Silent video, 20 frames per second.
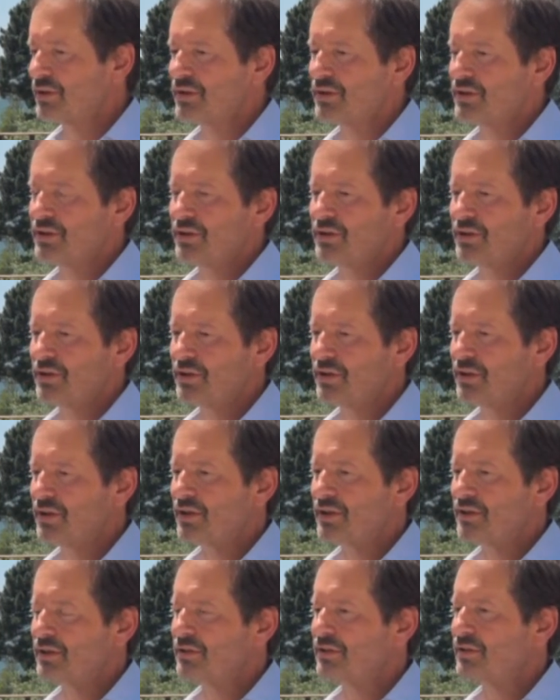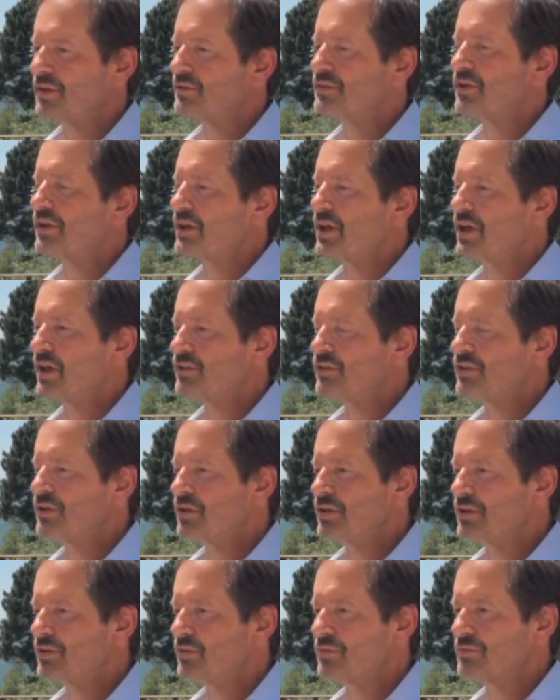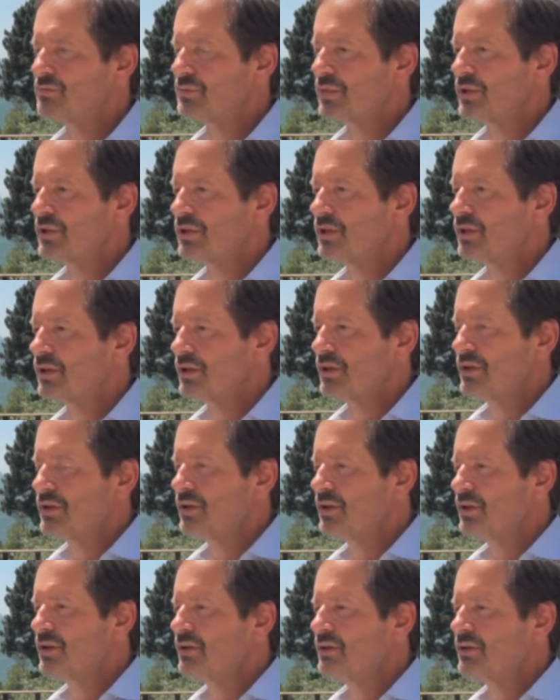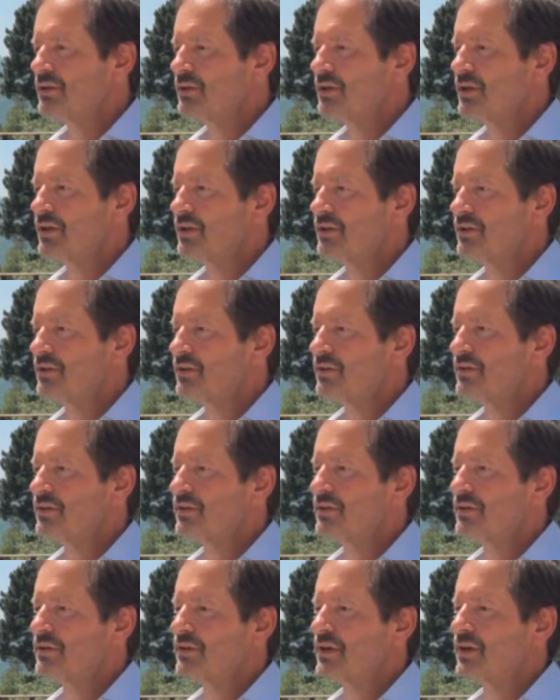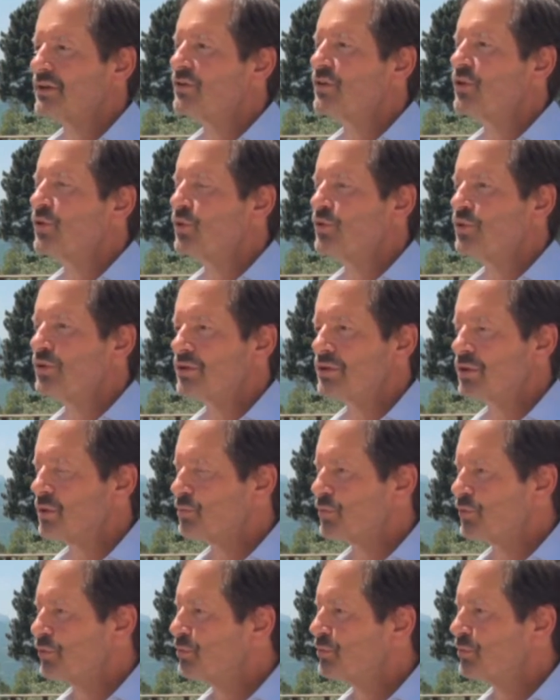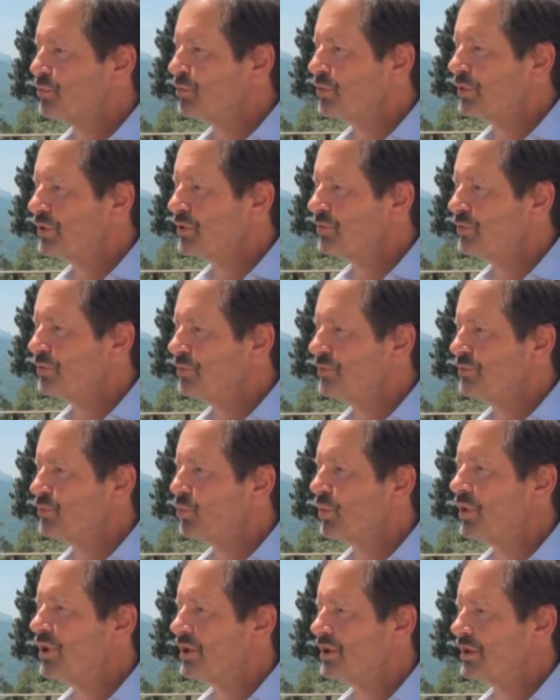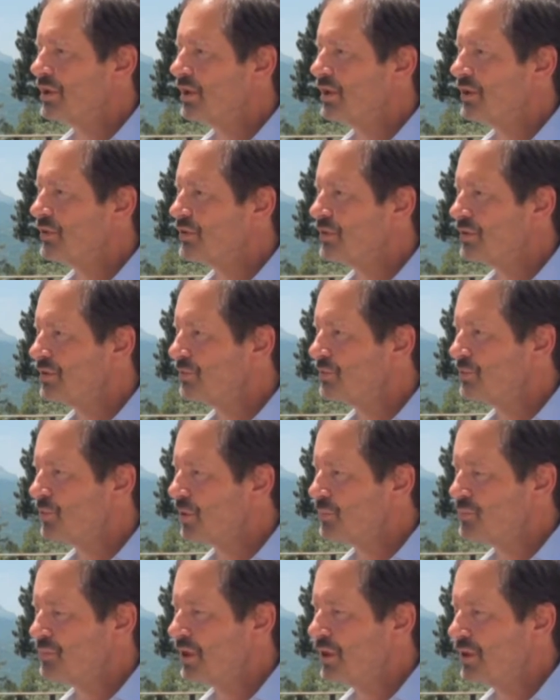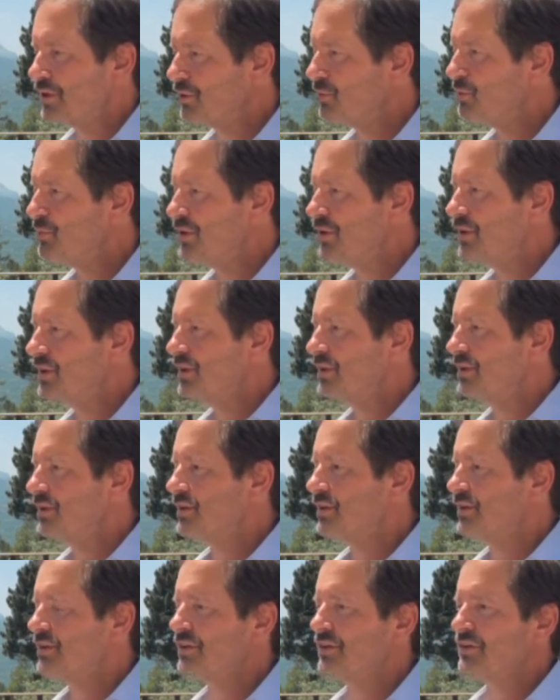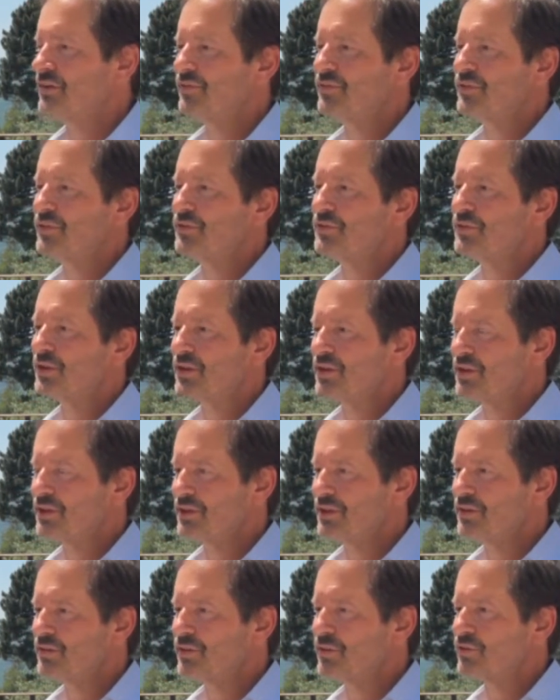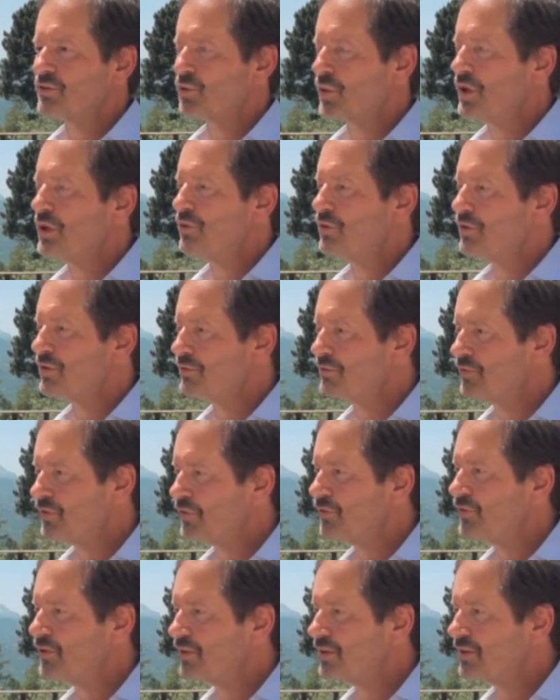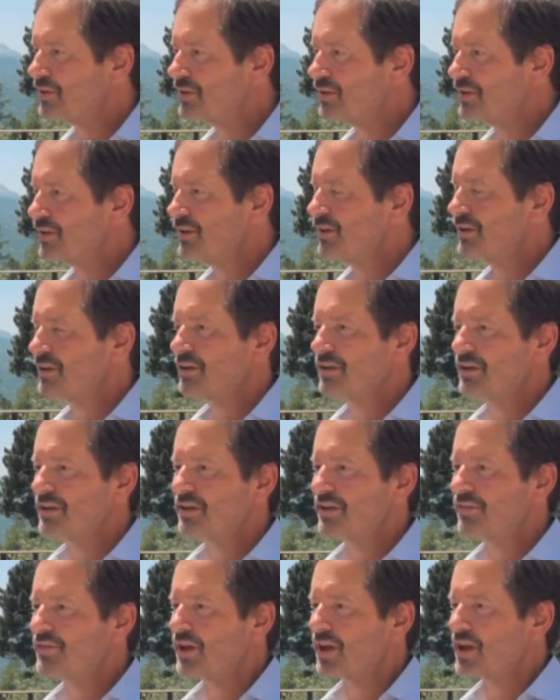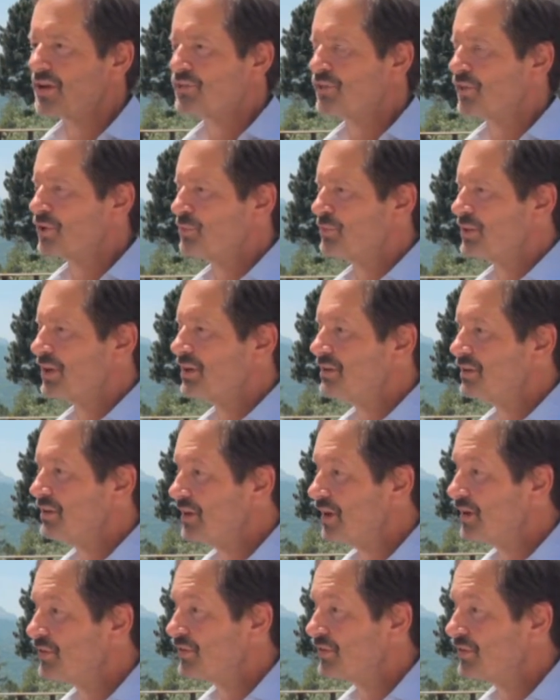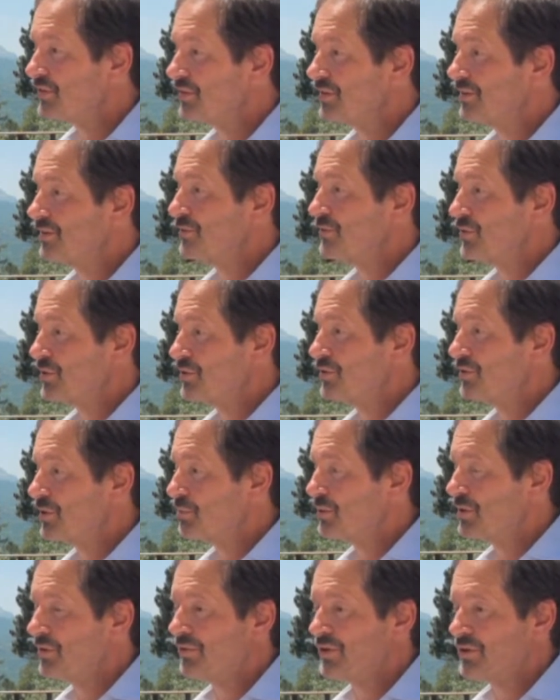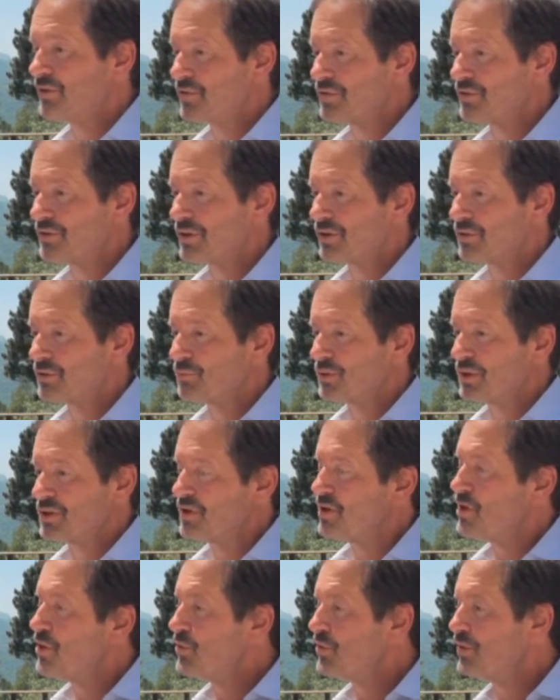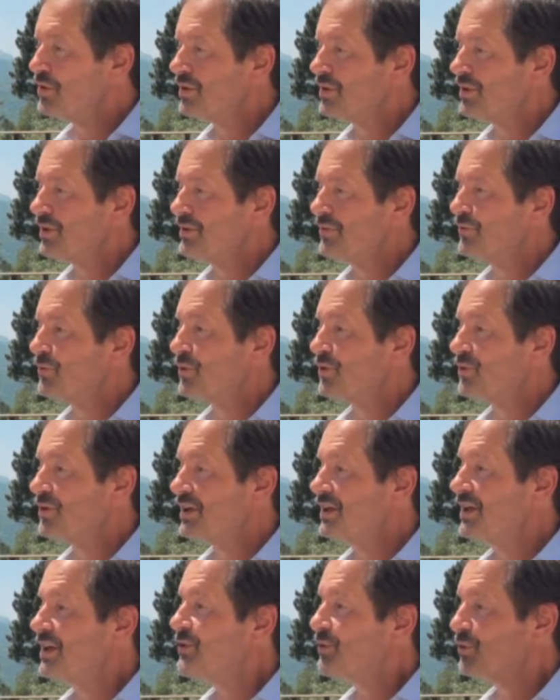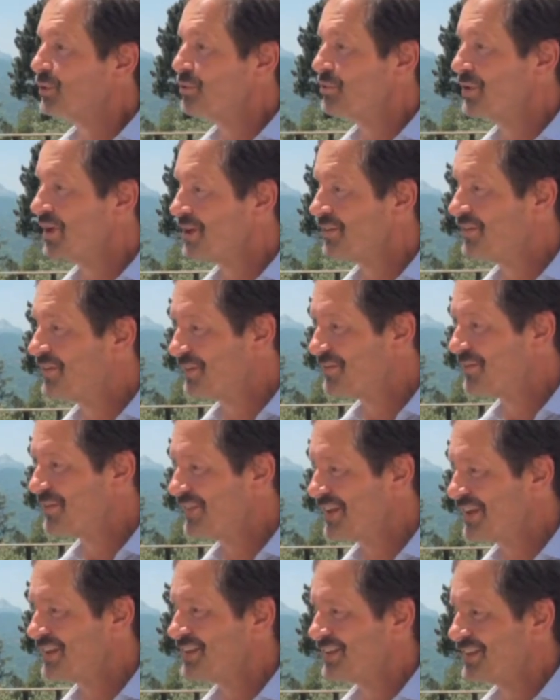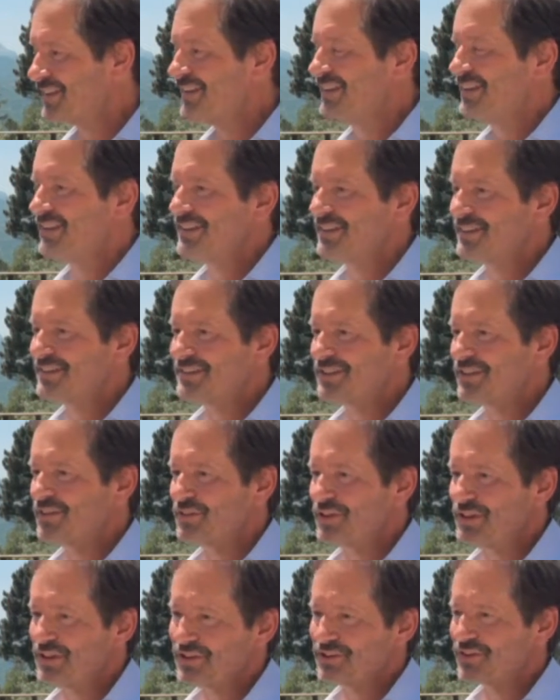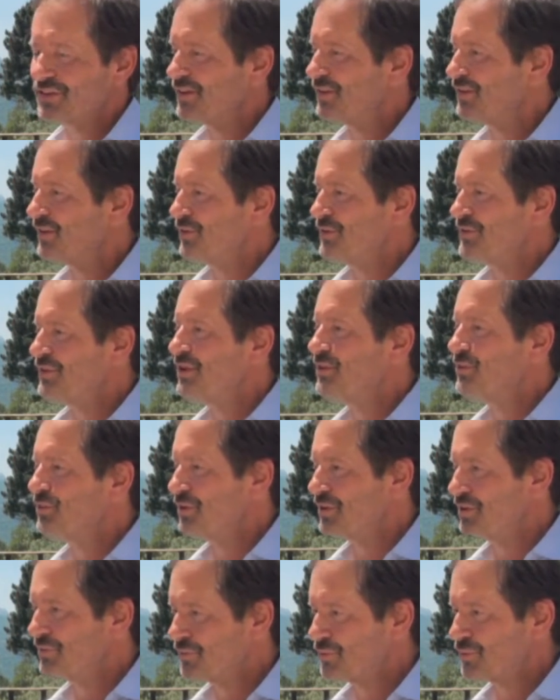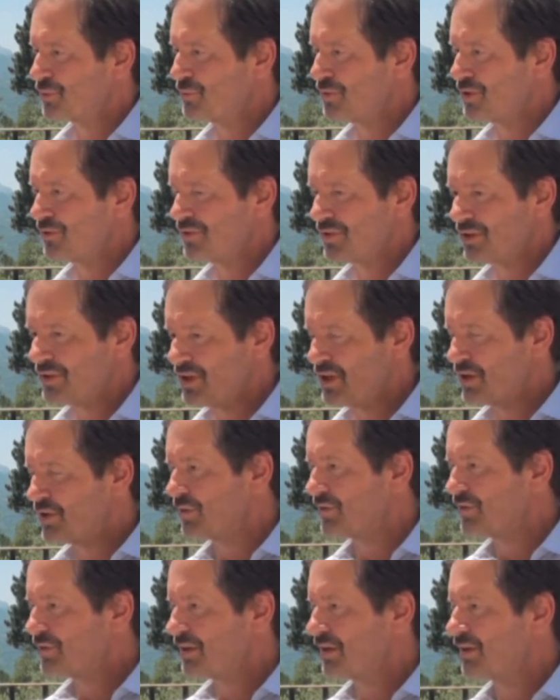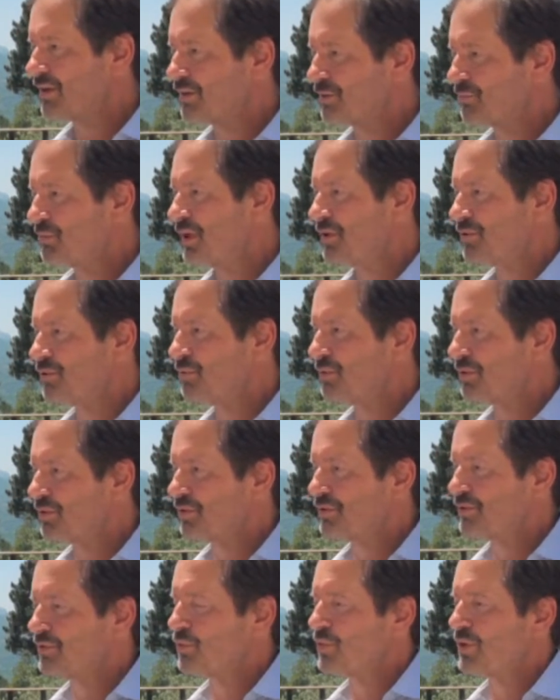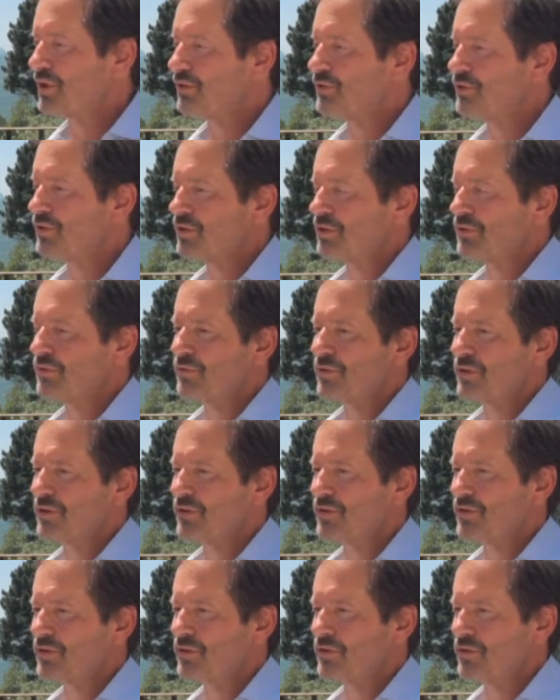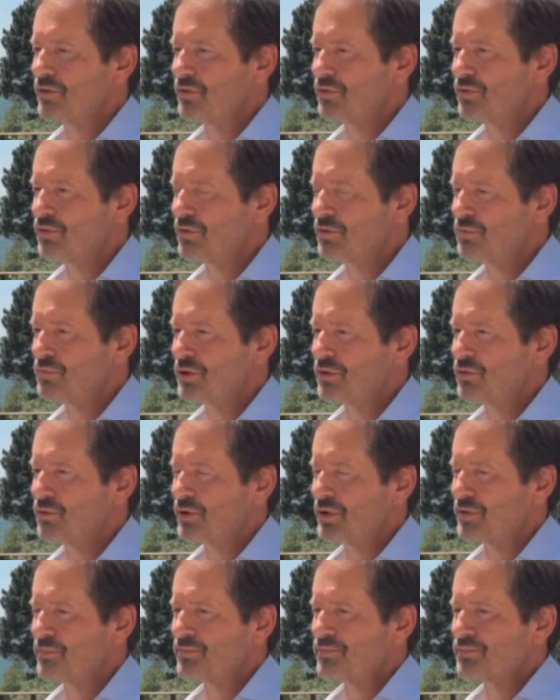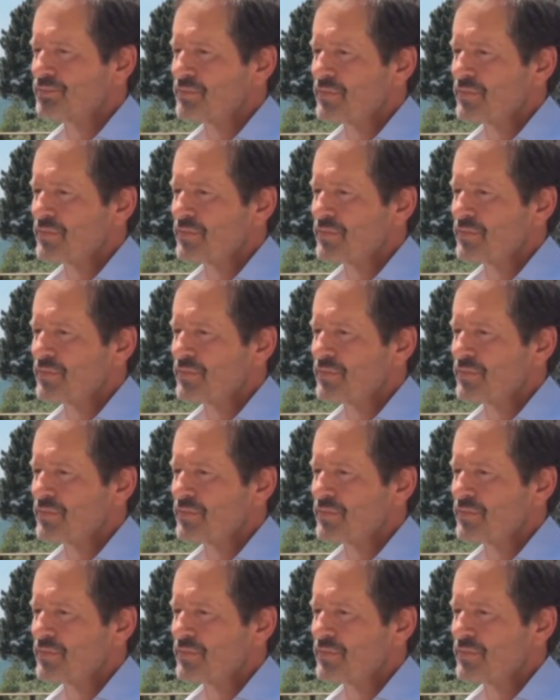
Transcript: Mm-hmm. Uh, that's like asking uh, I know the number is between 1 and 100. What might it be? And if you say, is it greater than 50? Mm-hmm. And if the answer comes out yes, you've learned something. If it turns out to be no, you've learned an equal something. amount of information. So the yes and the no is equally informative and it narrows down the possibilities of what else, what else you should be doing.